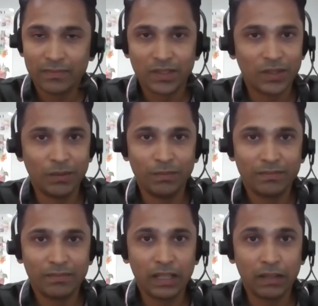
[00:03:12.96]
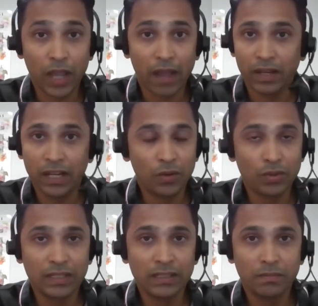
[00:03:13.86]
So if you have any
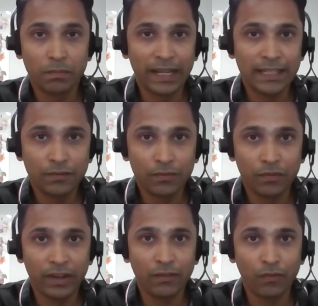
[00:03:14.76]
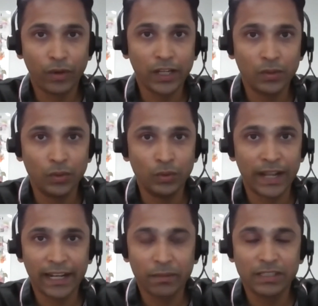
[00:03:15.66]
questions, please feel free to
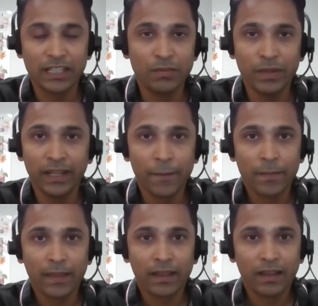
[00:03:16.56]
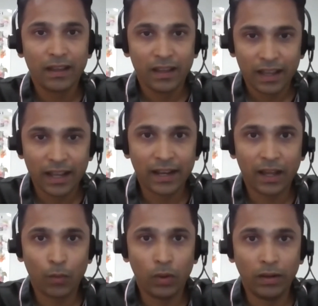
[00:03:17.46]
direct message me, and
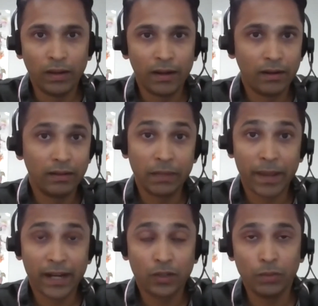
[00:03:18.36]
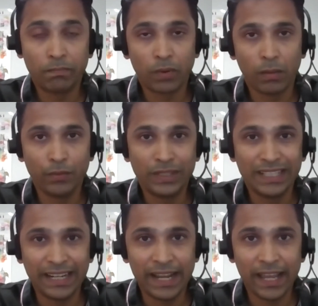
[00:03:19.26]
I will get back to you probably
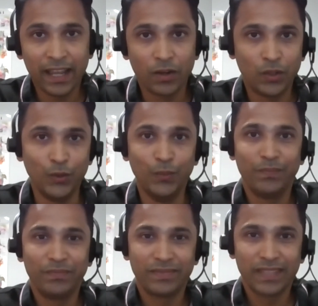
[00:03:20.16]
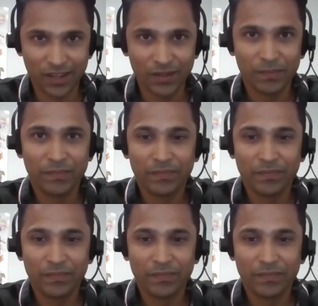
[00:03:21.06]
within a day or two. Thank you.